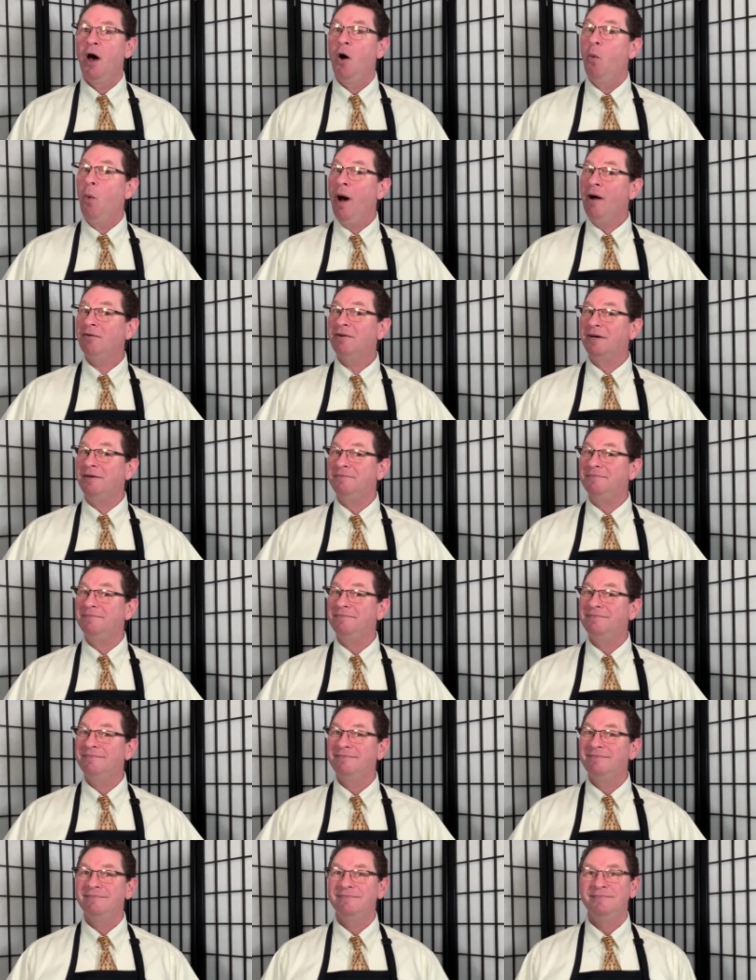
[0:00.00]
Welcome
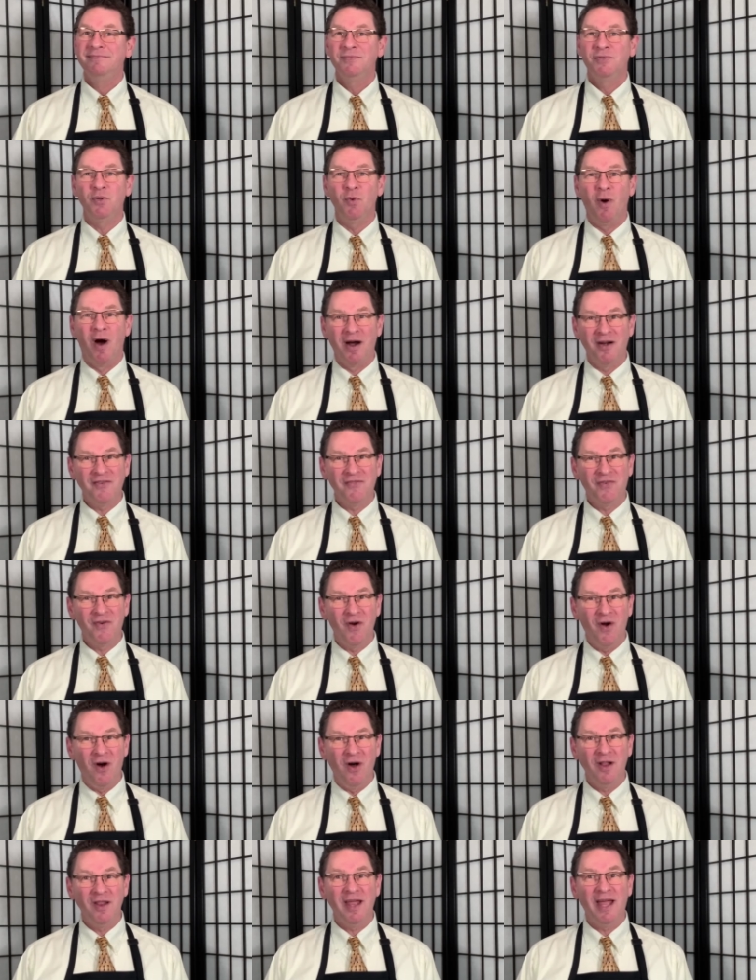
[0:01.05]
to Art for
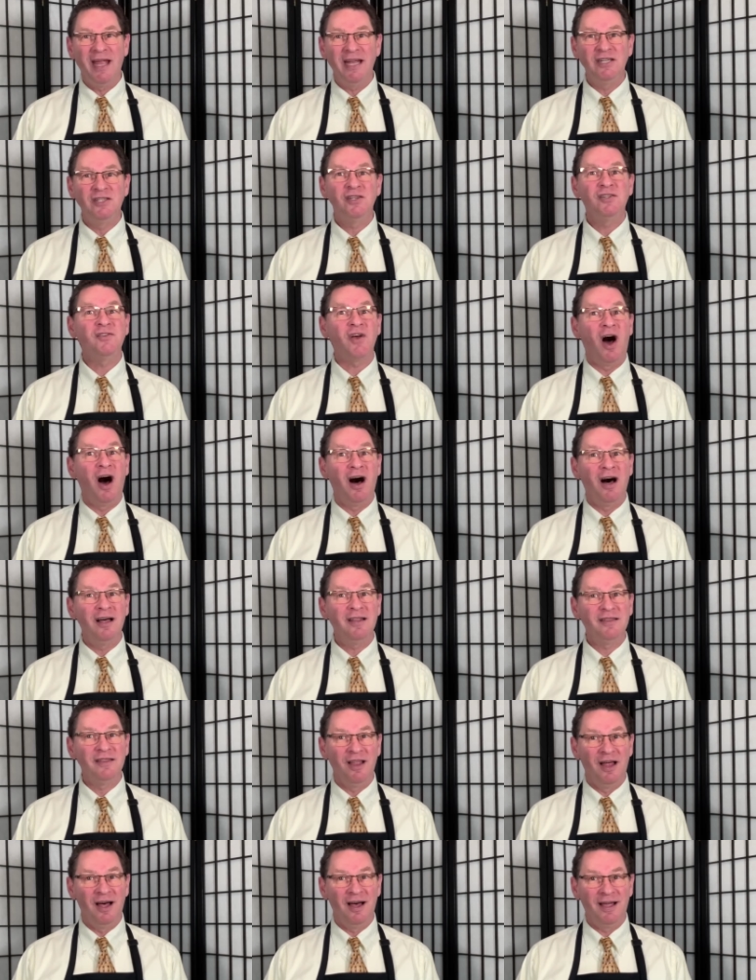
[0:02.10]
All Ages
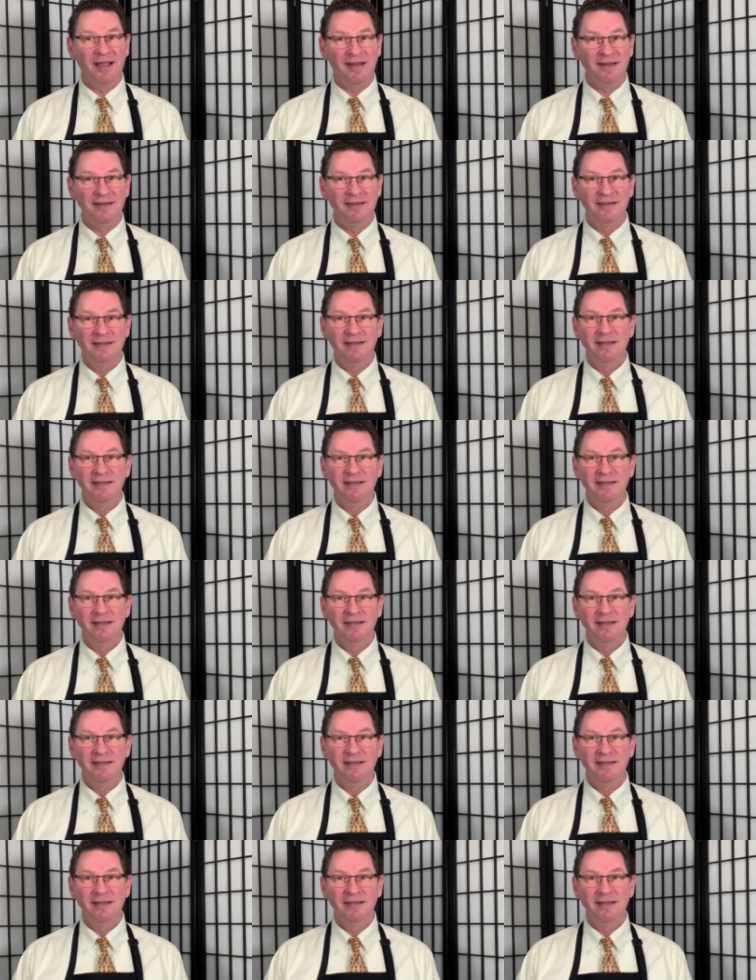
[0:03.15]
Online.